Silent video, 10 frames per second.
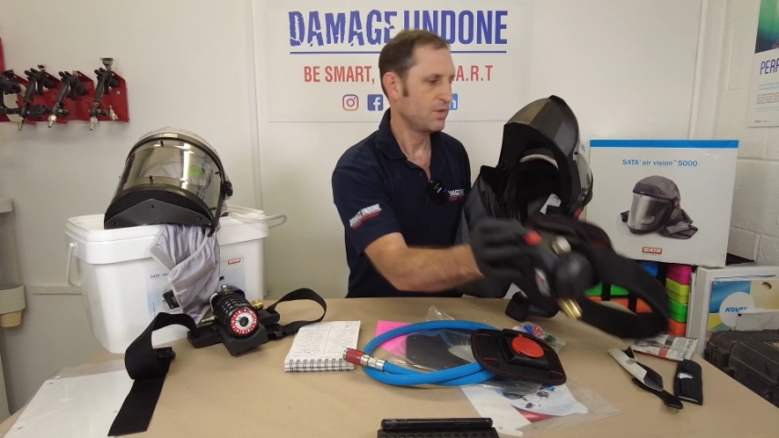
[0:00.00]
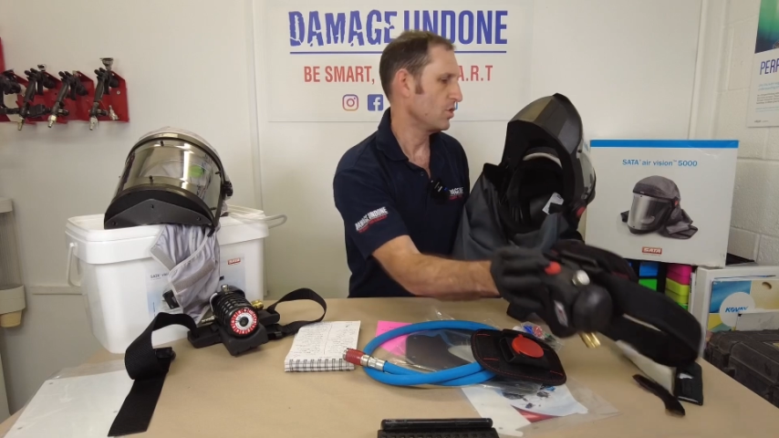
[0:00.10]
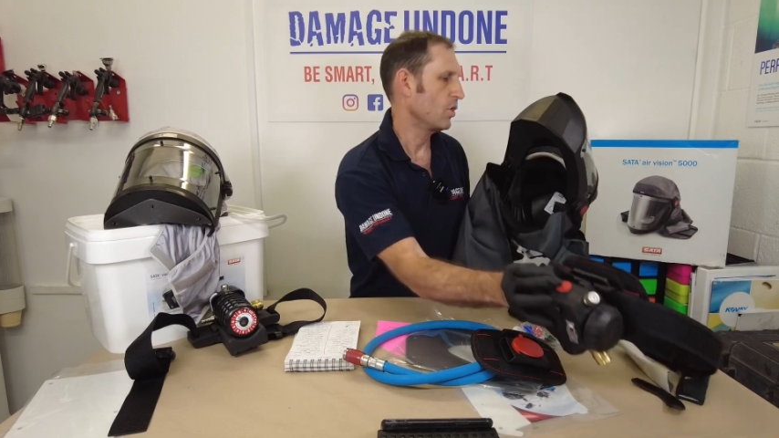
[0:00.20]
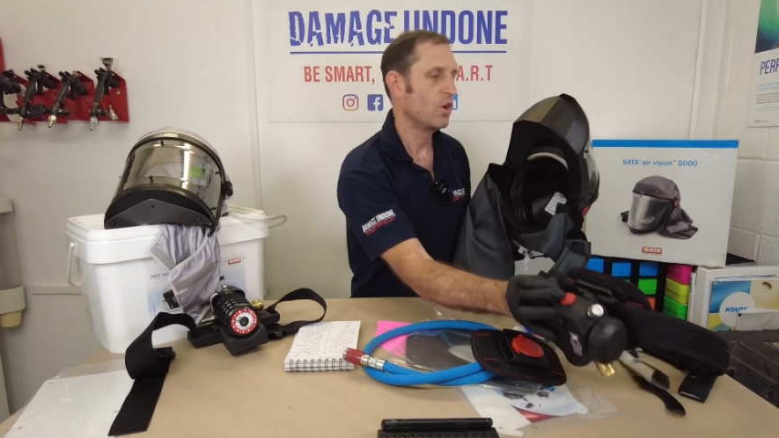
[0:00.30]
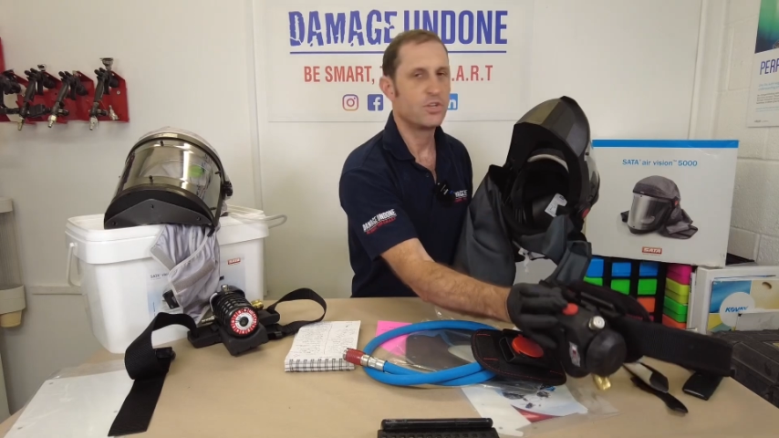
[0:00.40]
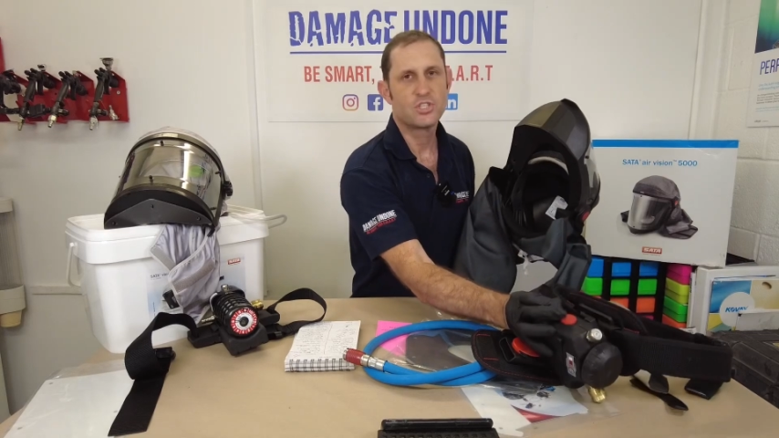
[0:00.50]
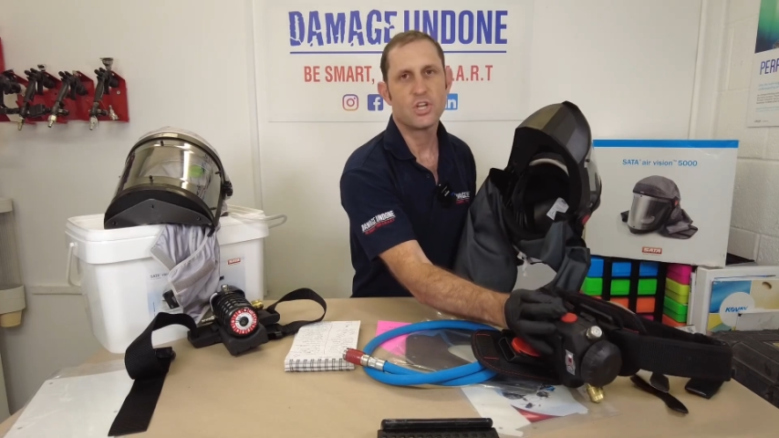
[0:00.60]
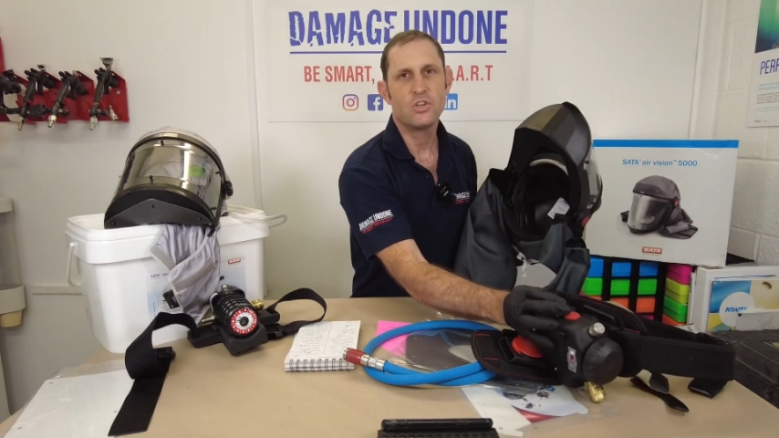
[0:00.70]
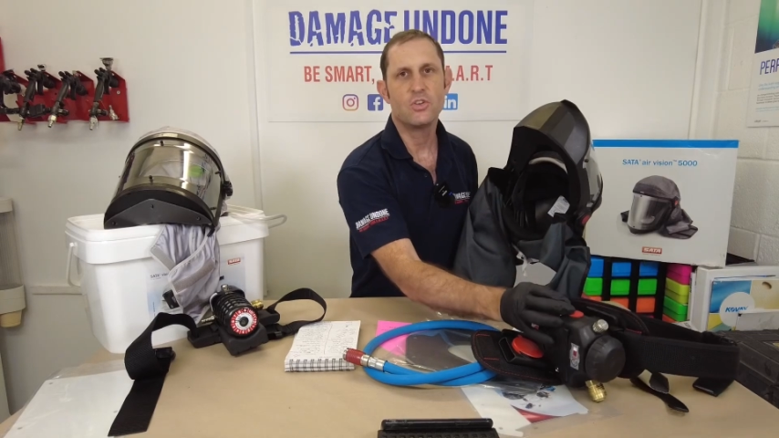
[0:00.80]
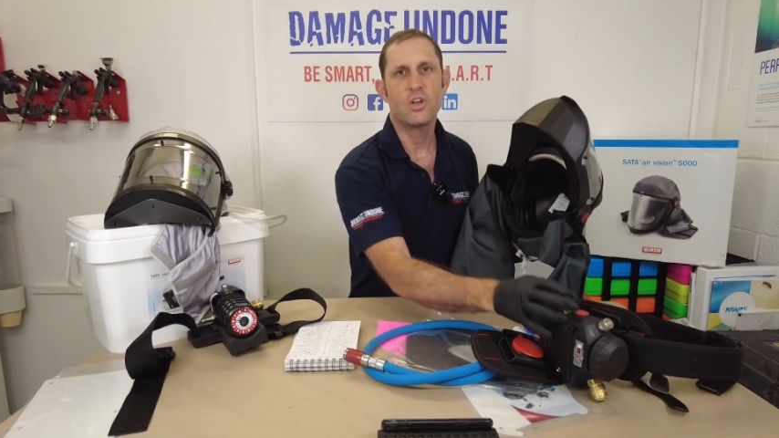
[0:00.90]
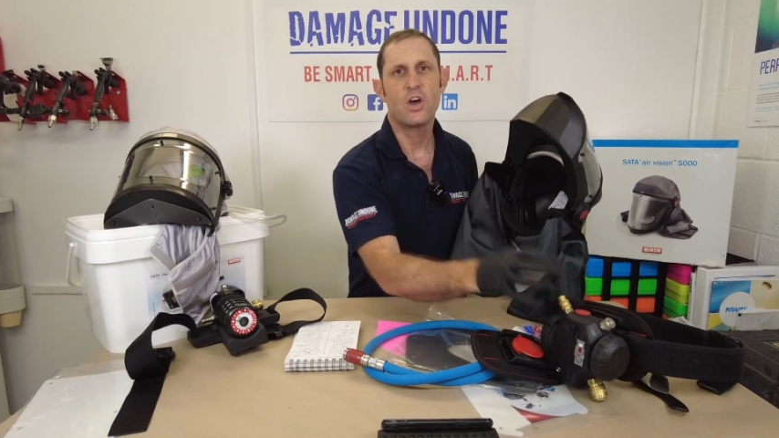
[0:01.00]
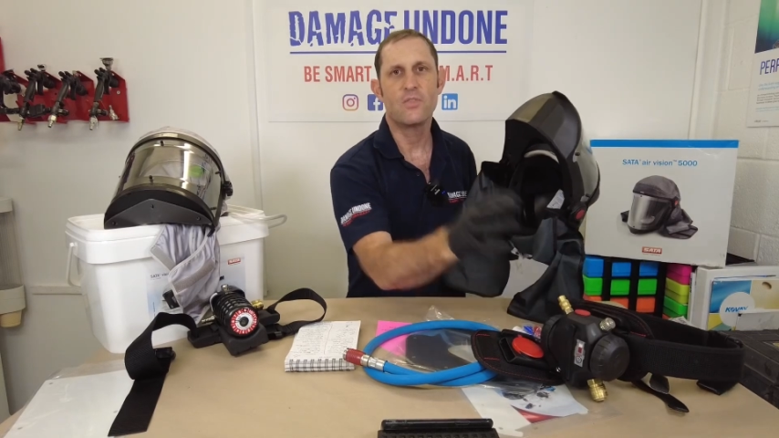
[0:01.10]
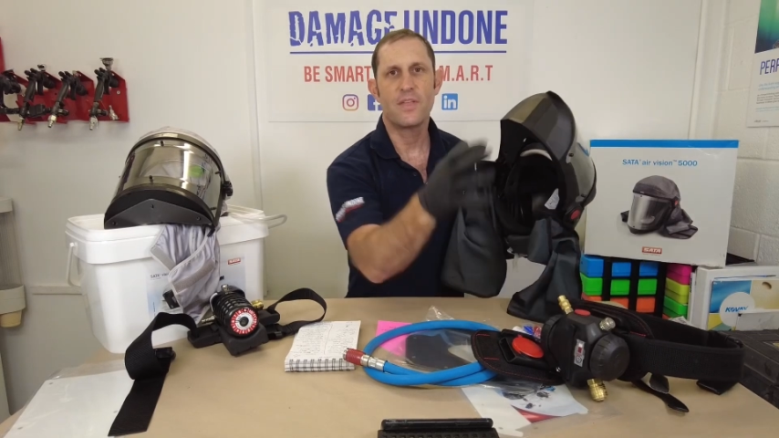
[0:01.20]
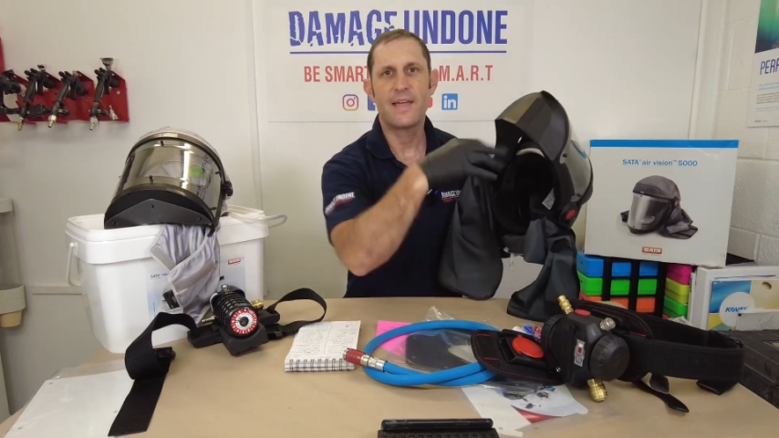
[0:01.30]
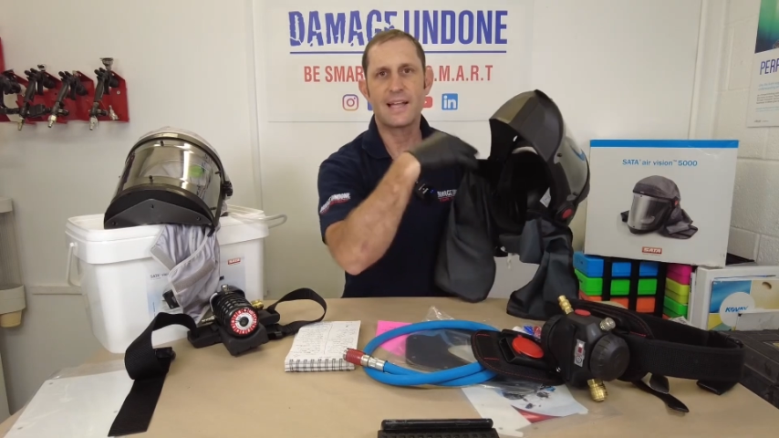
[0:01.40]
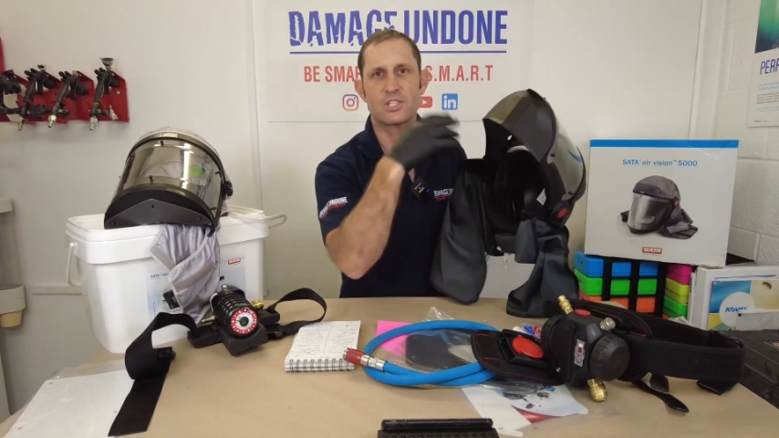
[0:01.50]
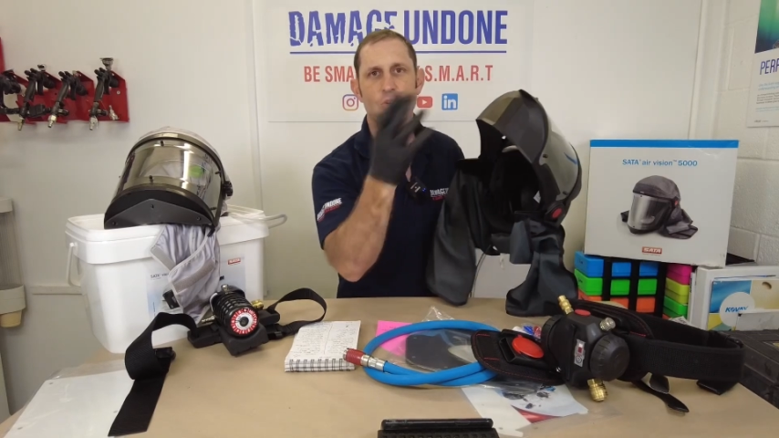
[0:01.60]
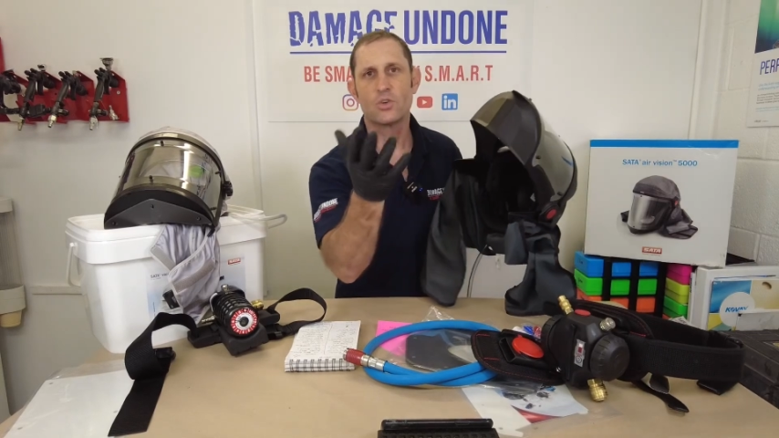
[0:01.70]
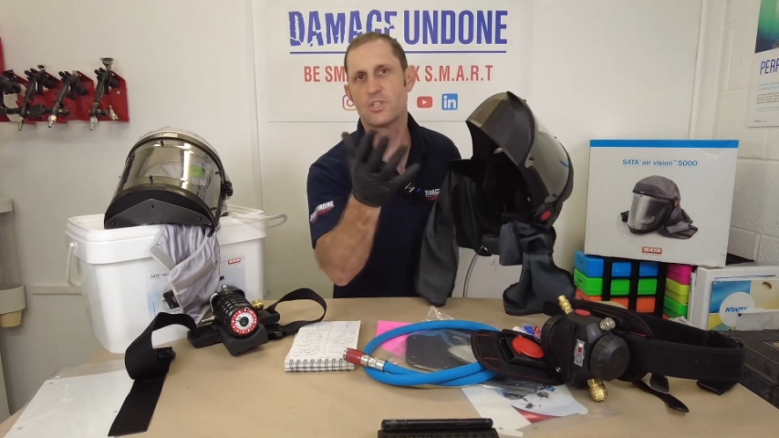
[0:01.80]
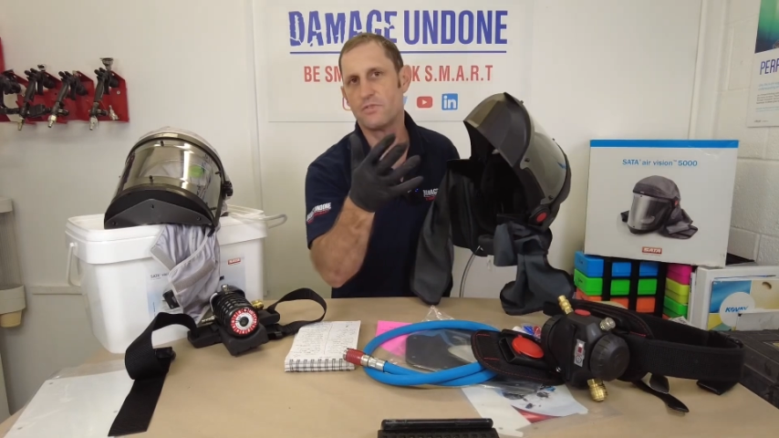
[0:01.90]
your hood, so you know that that's
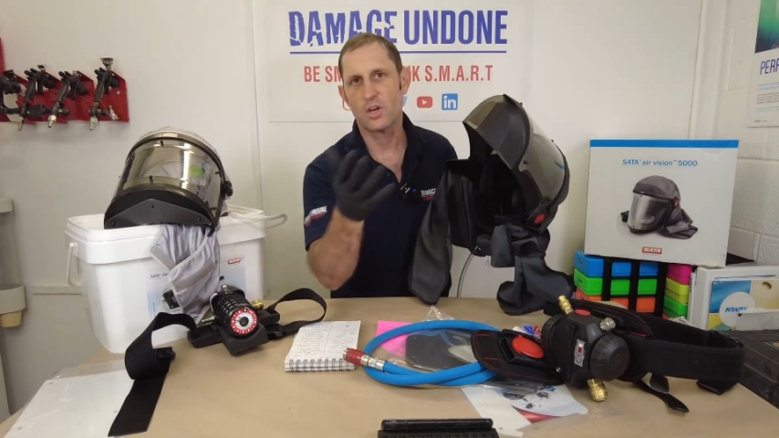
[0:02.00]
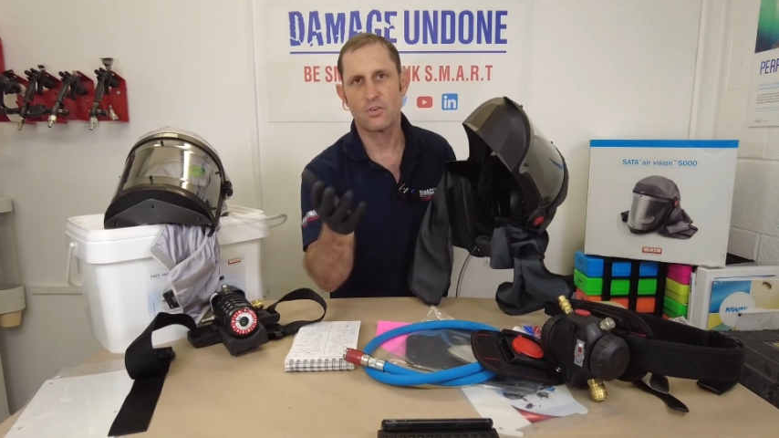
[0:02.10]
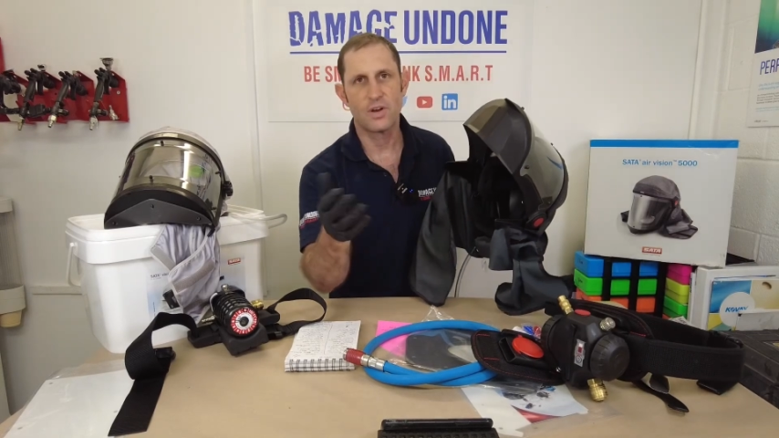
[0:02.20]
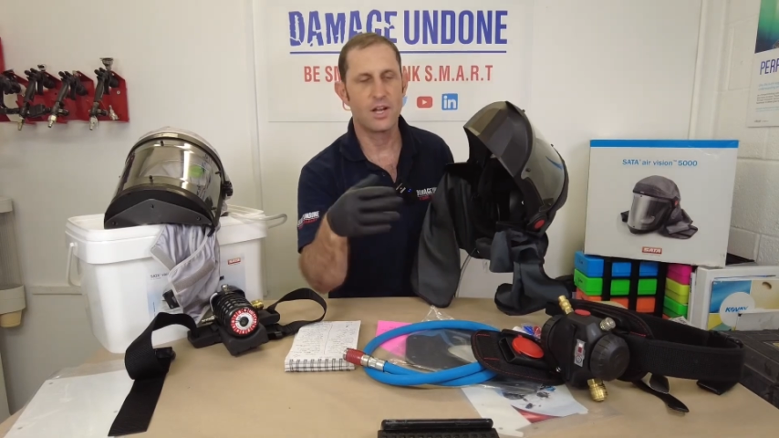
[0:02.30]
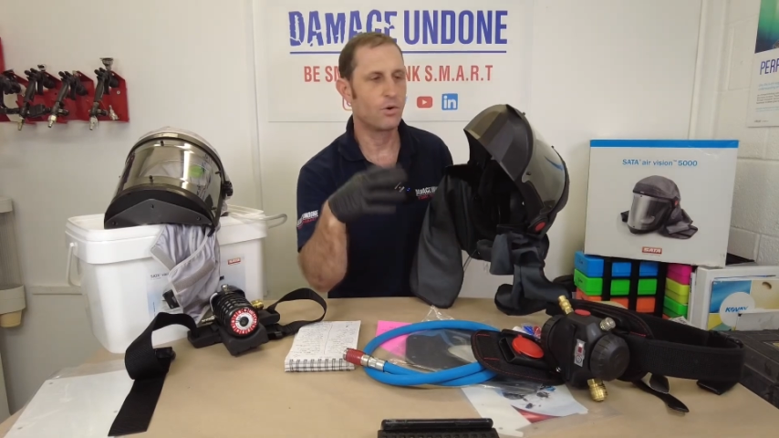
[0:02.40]
yours if you're green,